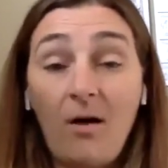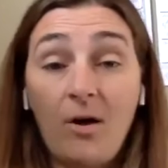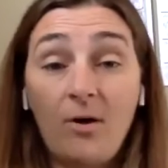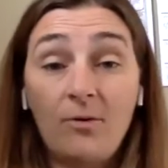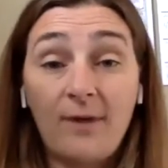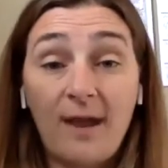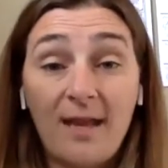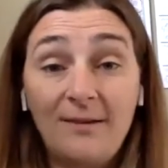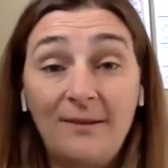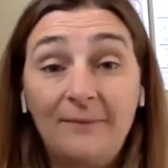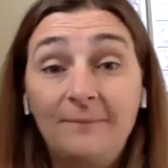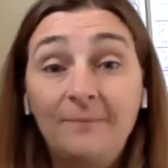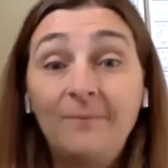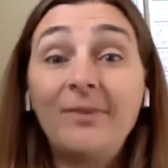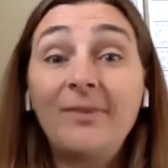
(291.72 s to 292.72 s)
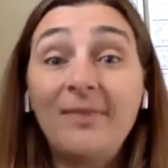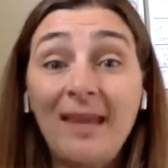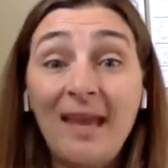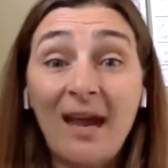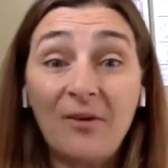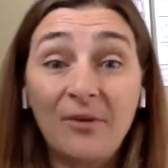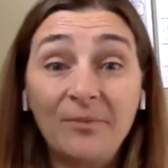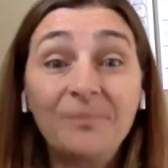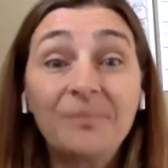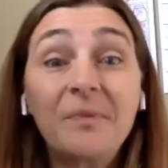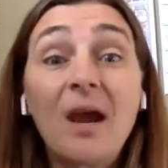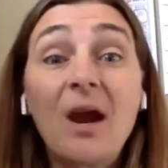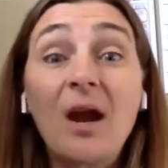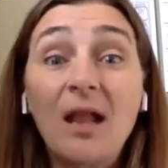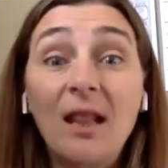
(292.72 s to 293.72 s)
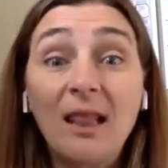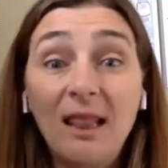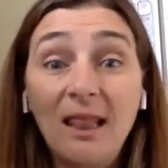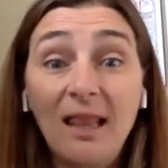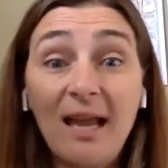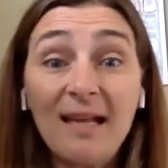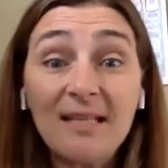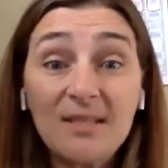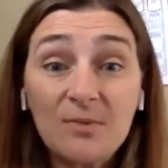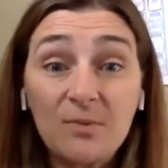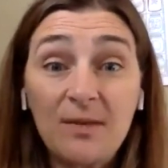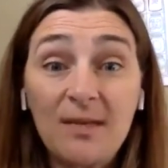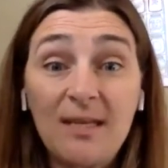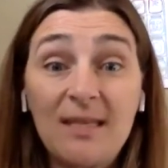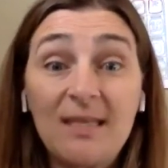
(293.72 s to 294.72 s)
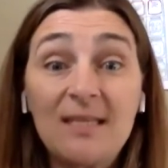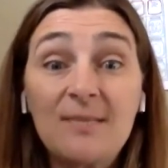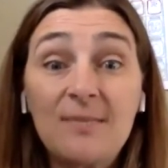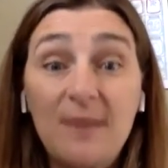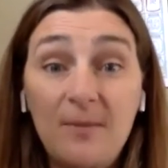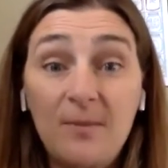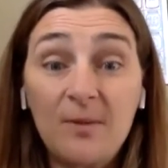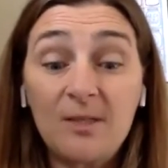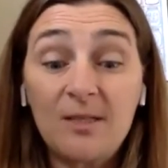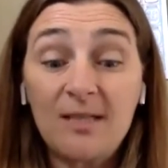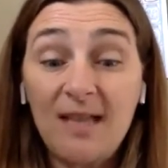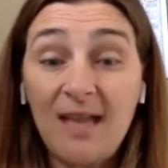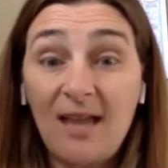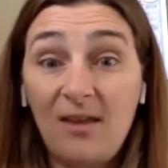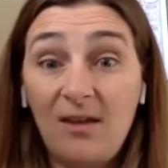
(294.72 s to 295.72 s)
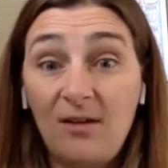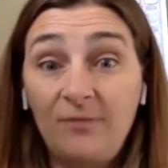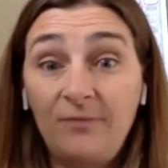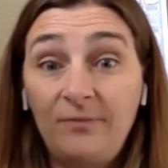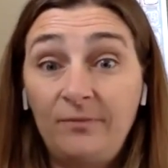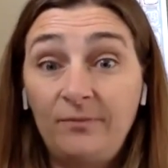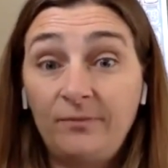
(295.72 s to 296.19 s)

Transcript: All right, now let's read this paper together.